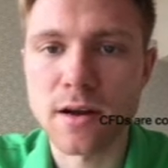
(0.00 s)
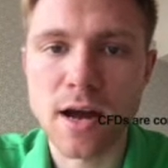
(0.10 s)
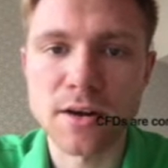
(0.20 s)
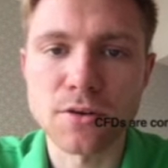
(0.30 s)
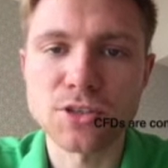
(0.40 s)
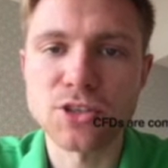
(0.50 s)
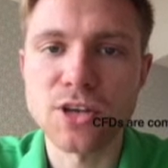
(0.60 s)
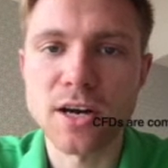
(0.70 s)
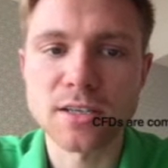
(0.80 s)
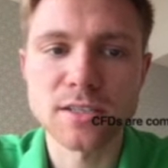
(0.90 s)

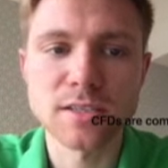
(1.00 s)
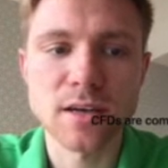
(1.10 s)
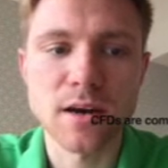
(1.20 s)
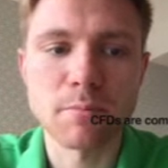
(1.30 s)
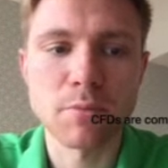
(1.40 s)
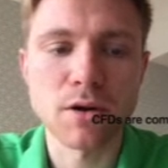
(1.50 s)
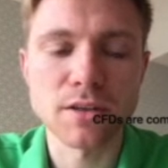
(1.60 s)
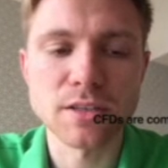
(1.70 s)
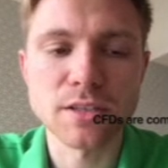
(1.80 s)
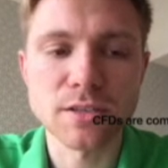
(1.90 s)
unorthodox
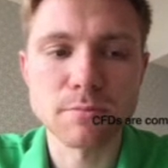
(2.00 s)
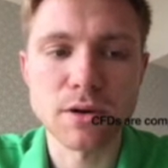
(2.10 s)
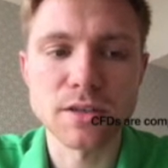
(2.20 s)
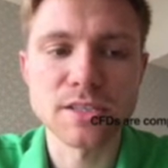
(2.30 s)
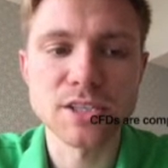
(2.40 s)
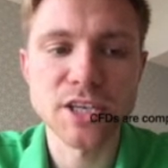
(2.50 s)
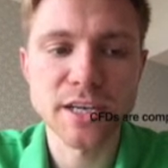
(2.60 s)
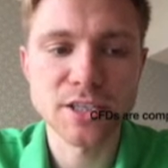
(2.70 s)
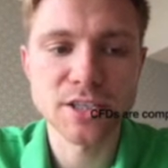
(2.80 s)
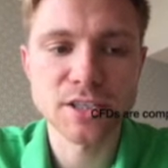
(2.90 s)
policy policy
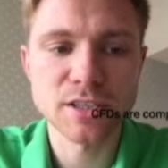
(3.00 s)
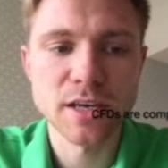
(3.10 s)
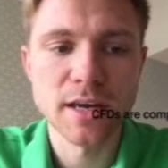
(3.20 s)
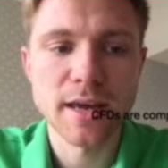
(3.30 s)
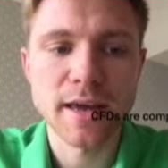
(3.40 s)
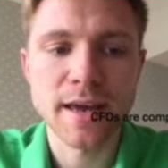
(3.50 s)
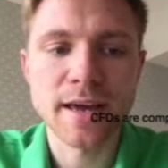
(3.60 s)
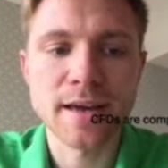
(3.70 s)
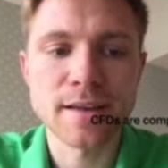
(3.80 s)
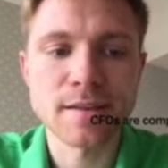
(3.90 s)
changes
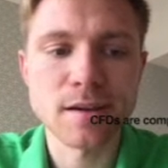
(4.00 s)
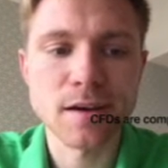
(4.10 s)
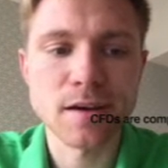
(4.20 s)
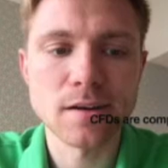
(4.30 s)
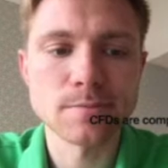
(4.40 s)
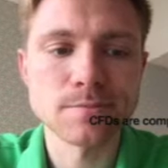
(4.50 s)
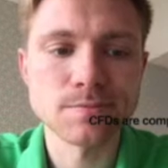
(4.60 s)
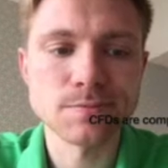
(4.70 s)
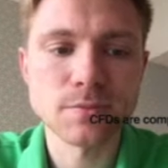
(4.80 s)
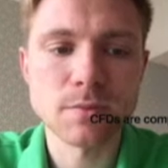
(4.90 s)
and
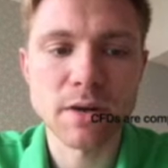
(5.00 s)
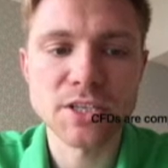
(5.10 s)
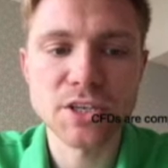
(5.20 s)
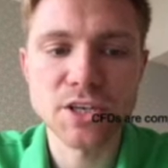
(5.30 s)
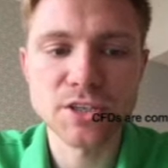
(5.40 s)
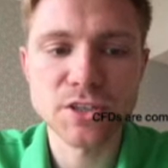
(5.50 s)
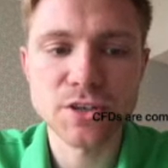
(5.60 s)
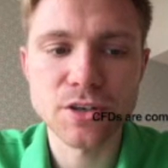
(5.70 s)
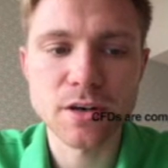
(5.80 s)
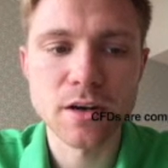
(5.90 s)
um, much
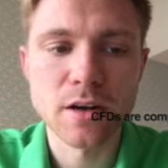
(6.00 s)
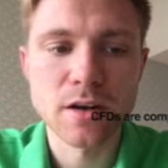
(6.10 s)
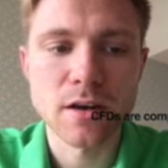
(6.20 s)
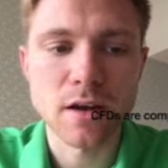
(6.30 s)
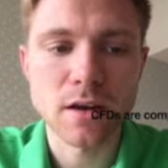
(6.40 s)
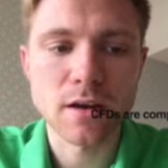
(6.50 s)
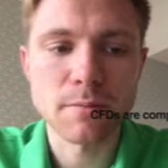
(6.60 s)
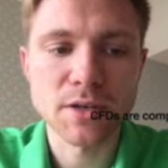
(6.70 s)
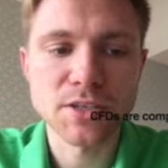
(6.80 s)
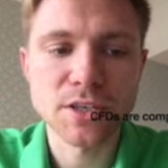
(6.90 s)
easier, uh,
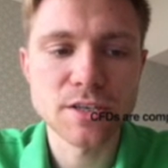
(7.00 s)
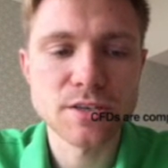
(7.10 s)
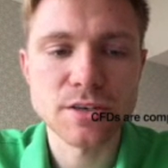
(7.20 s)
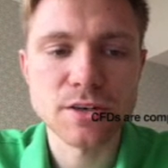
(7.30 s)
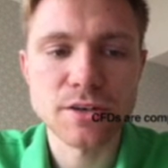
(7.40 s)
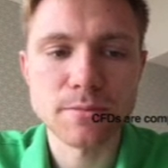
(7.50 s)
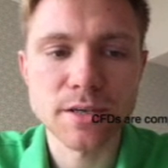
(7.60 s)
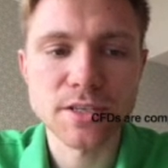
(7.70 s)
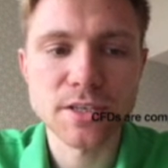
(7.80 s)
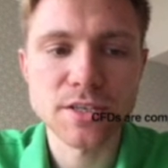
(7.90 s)
much easier,
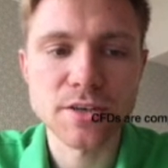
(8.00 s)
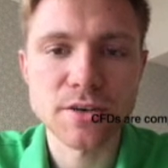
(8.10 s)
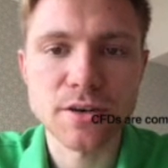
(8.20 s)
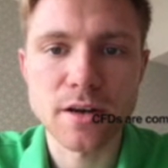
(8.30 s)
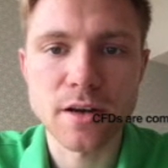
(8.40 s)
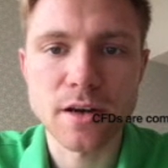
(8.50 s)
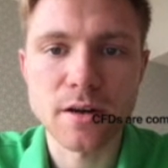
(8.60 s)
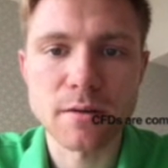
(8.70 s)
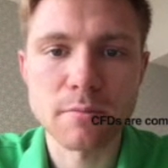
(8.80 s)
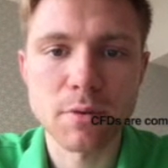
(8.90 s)
much easier
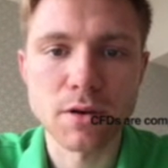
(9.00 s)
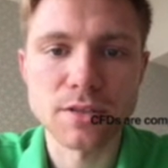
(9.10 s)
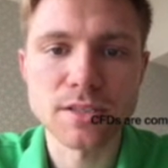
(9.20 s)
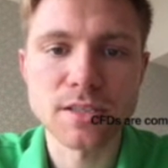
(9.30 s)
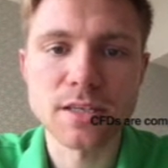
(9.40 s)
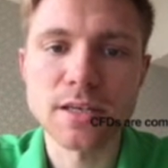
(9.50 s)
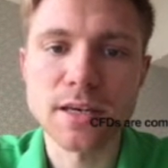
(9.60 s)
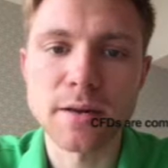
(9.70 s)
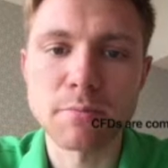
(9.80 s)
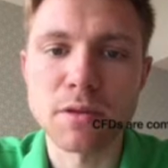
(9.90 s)
uh,
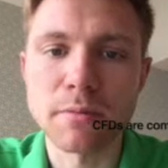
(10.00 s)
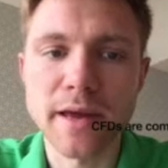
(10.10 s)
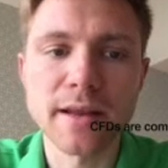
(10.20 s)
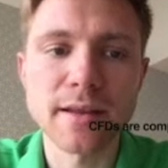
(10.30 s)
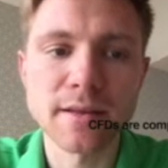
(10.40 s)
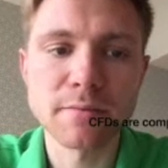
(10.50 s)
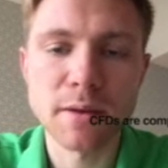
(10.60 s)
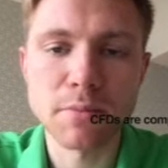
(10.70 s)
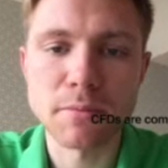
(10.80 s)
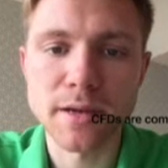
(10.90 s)
policy implement
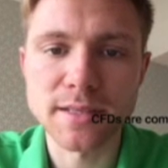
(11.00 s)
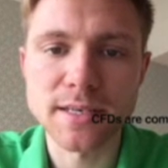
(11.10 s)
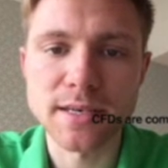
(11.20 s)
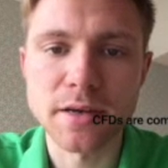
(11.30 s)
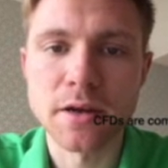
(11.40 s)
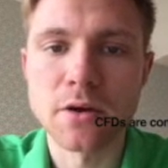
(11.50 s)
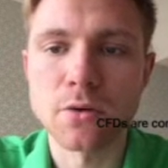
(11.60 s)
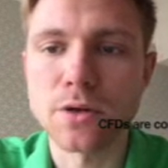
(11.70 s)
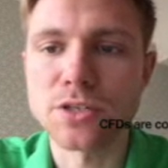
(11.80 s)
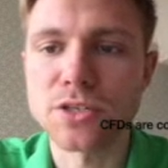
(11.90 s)
implementing,
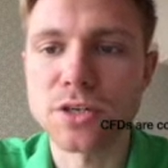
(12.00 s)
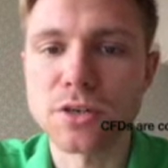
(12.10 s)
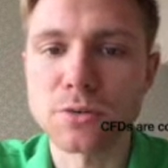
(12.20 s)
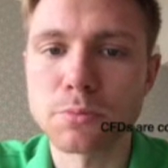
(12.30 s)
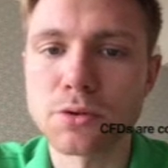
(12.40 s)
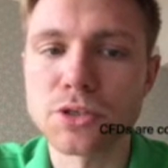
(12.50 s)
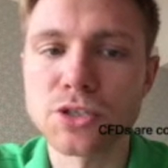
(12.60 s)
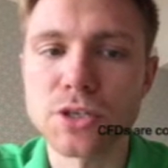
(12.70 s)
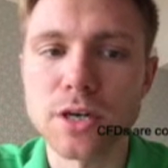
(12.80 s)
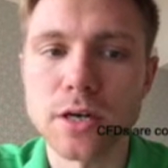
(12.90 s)
which could
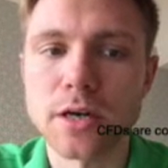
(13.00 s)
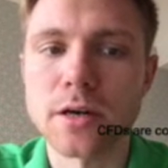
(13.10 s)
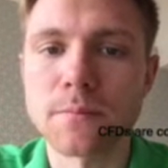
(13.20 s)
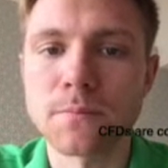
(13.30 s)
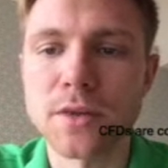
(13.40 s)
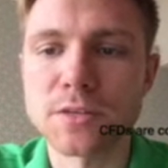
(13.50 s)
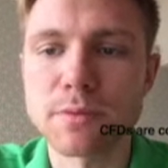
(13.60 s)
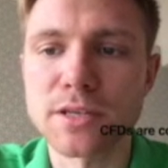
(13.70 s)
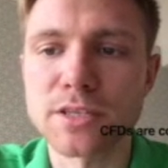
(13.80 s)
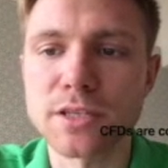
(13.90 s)
push, uh,
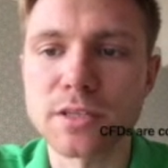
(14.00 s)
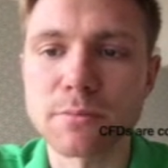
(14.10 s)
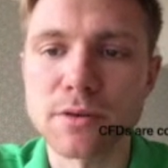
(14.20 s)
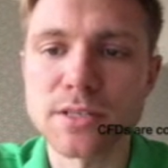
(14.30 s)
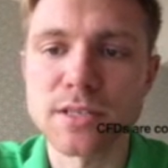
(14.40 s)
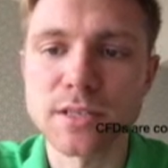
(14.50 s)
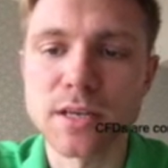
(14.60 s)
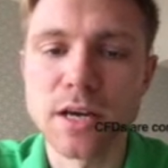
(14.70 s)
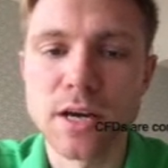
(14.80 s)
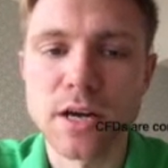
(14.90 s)
especially the president
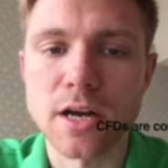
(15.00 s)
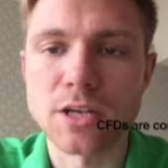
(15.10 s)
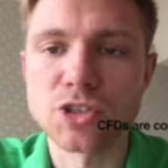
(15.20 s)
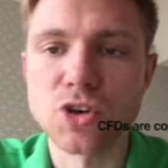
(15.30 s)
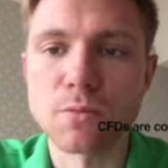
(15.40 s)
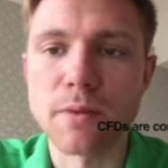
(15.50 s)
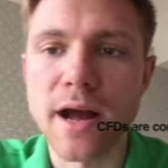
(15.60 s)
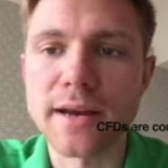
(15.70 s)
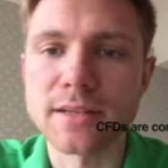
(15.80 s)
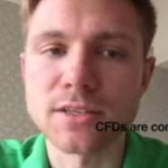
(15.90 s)
uh, Joe
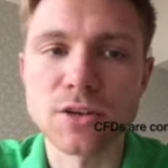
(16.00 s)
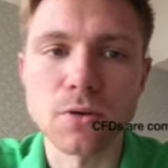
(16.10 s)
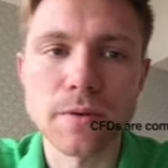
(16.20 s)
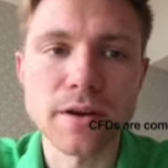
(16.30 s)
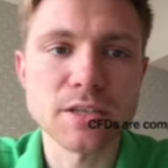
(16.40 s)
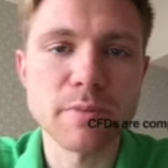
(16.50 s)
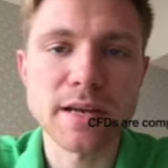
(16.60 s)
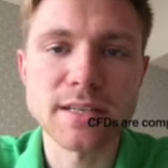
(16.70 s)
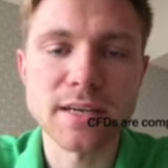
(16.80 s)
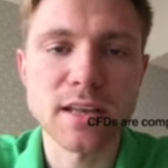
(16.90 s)
Biden. So we are
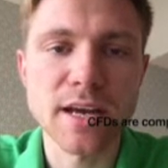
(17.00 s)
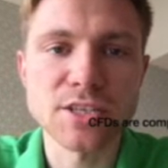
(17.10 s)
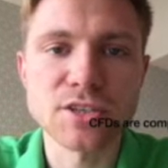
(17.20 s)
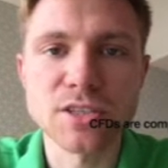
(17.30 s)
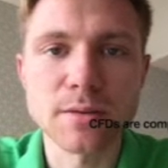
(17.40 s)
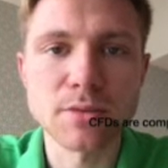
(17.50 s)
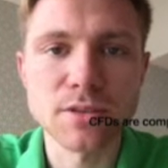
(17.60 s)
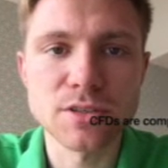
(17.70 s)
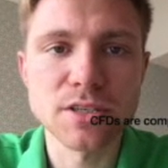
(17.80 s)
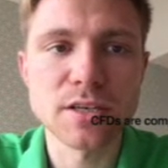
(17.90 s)
expecting a larger
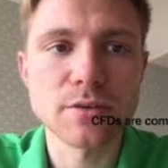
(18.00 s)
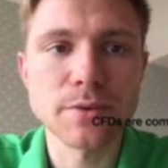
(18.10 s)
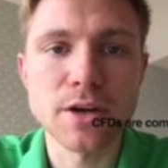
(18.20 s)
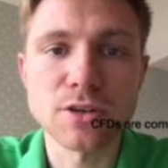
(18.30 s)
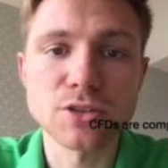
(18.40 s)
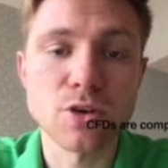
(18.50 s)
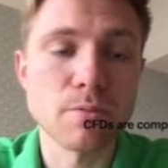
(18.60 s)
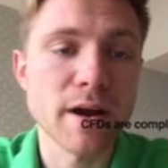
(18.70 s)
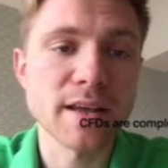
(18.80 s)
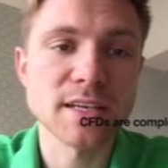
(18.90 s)
stimulus deal. We also
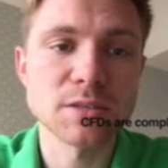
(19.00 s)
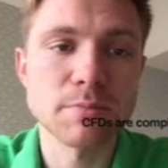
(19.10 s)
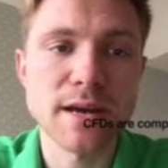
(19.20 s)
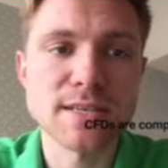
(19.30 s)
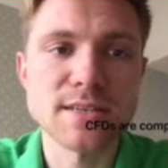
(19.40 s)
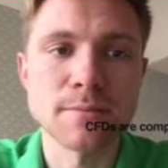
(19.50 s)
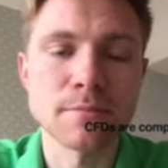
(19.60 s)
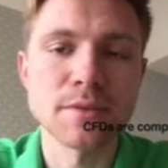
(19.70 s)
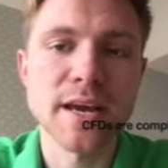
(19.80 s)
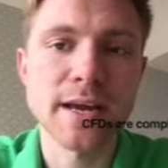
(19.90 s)
might expect
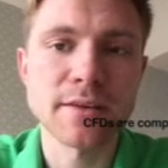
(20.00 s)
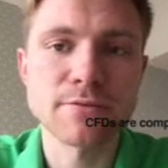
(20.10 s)
some negative